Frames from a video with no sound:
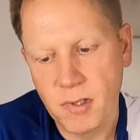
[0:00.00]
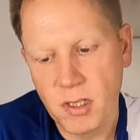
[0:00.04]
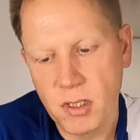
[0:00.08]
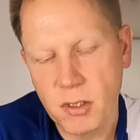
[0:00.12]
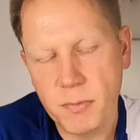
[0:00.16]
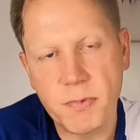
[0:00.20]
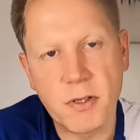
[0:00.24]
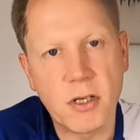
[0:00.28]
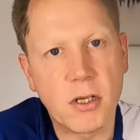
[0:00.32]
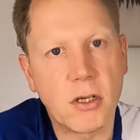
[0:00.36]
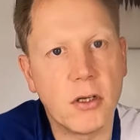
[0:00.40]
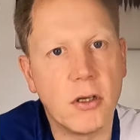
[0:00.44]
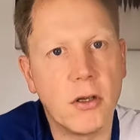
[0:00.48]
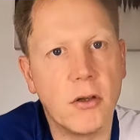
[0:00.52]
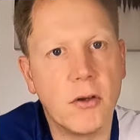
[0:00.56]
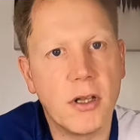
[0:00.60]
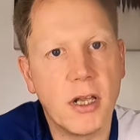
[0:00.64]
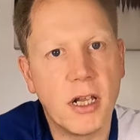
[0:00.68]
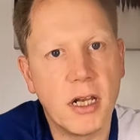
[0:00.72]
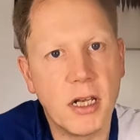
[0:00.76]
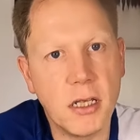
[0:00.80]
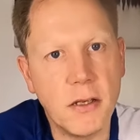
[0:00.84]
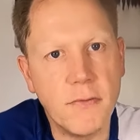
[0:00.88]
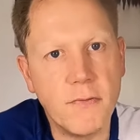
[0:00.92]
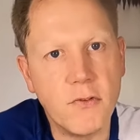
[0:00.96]
especially on
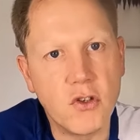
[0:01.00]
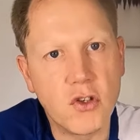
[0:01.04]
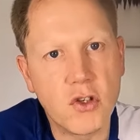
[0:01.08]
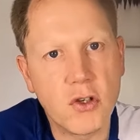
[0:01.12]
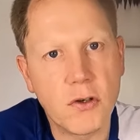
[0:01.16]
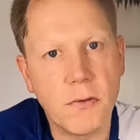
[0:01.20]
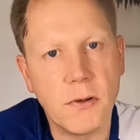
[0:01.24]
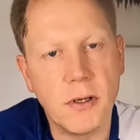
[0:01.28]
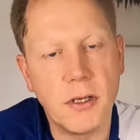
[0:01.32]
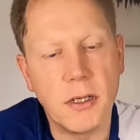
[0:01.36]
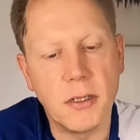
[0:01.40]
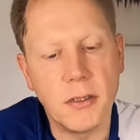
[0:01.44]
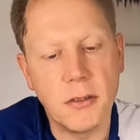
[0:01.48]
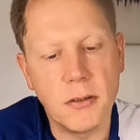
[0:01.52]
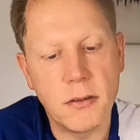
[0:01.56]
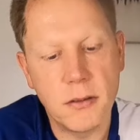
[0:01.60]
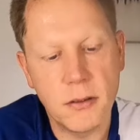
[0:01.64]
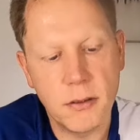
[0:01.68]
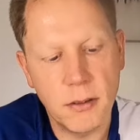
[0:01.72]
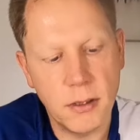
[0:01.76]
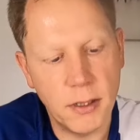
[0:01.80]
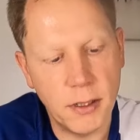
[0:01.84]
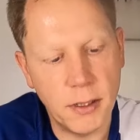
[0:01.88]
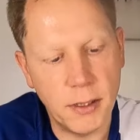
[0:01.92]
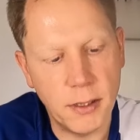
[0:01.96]
uneven terrain,
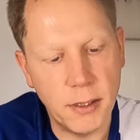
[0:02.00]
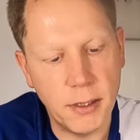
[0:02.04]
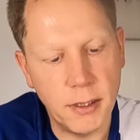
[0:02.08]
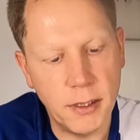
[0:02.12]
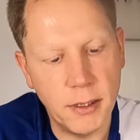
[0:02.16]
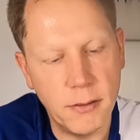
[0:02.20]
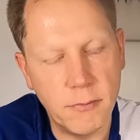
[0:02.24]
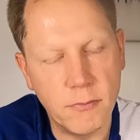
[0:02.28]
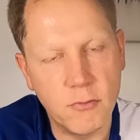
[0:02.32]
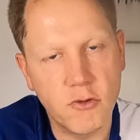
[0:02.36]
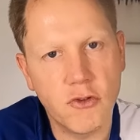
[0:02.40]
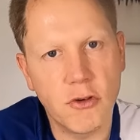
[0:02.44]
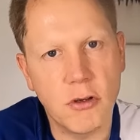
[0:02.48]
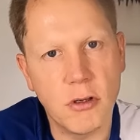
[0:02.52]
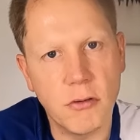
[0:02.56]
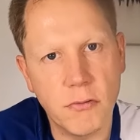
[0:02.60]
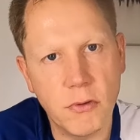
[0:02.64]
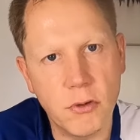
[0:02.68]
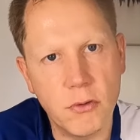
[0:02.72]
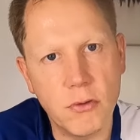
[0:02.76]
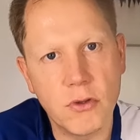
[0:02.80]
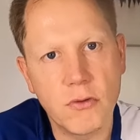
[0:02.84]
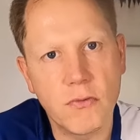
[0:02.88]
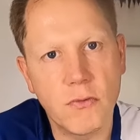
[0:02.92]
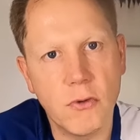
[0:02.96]
tree
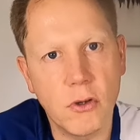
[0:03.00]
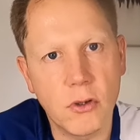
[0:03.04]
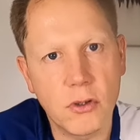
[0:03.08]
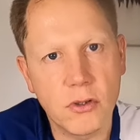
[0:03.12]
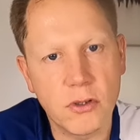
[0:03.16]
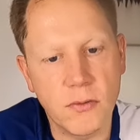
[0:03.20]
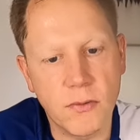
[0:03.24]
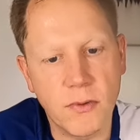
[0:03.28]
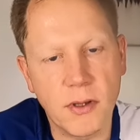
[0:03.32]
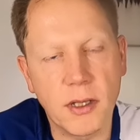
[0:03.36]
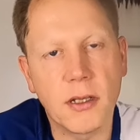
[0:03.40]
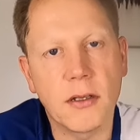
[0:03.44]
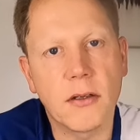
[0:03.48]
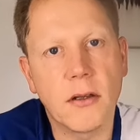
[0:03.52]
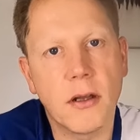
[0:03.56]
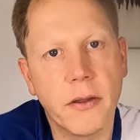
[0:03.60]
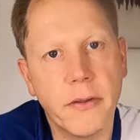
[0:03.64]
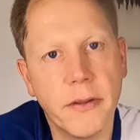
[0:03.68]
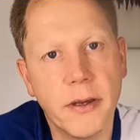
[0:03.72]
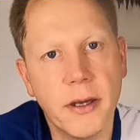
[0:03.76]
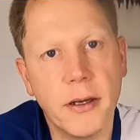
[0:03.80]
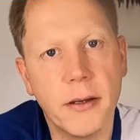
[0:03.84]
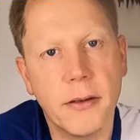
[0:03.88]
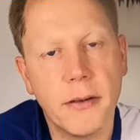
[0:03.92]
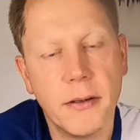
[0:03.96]
roots, rocks and things like
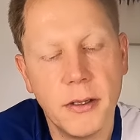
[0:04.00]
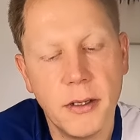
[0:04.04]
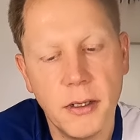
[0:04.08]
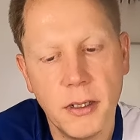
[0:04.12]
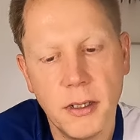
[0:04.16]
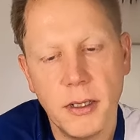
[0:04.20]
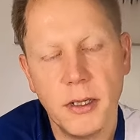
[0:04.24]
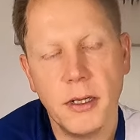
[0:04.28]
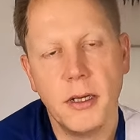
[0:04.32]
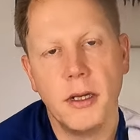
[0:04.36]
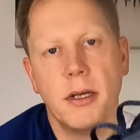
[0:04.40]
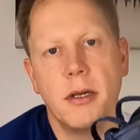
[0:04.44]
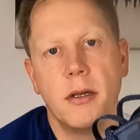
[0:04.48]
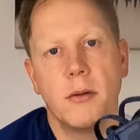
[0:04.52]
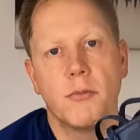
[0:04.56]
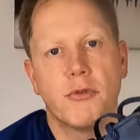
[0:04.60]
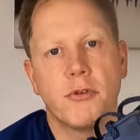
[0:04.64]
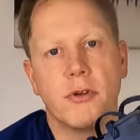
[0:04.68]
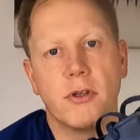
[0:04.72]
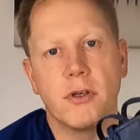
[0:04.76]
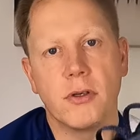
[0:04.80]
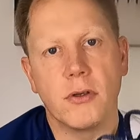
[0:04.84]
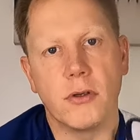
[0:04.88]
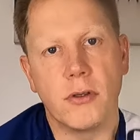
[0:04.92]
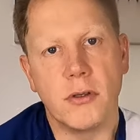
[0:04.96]
that.
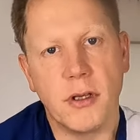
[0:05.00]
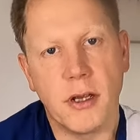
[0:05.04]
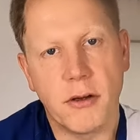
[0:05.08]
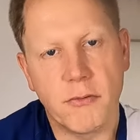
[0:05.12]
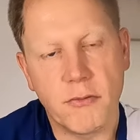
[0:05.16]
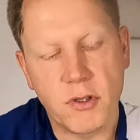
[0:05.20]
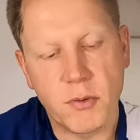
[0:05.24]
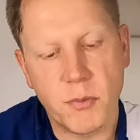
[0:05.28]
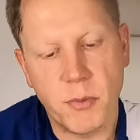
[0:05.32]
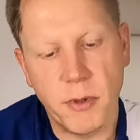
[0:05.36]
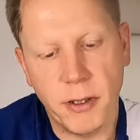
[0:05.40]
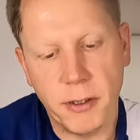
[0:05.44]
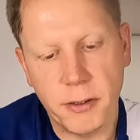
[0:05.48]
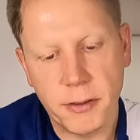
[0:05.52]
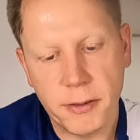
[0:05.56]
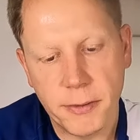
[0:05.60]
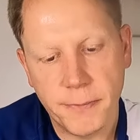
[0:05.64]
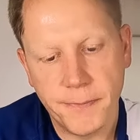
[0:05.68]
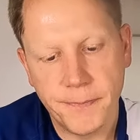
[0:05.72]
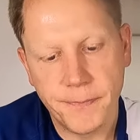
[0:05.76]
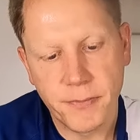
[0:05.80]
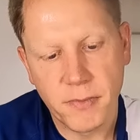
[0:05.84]
Pretty good in that respect.